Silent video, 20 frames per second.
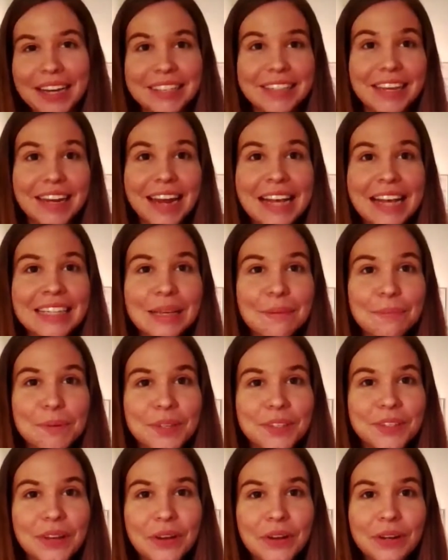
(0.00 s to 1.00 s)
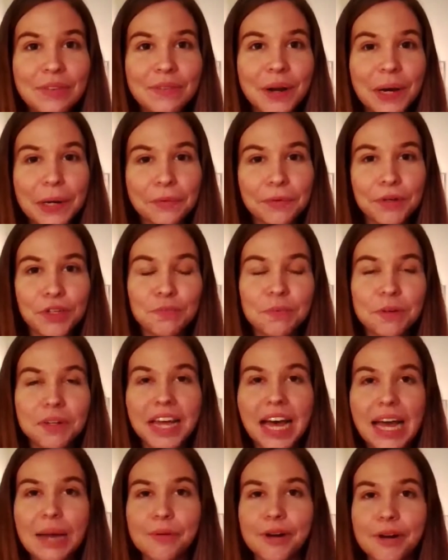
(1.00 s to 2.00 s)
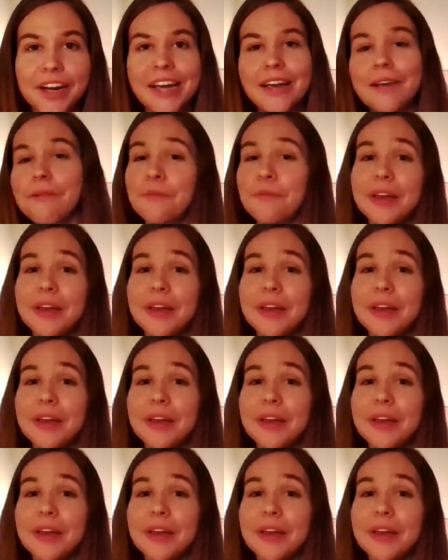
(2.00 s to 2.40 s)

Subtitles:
today's episode of our Enrichment Library.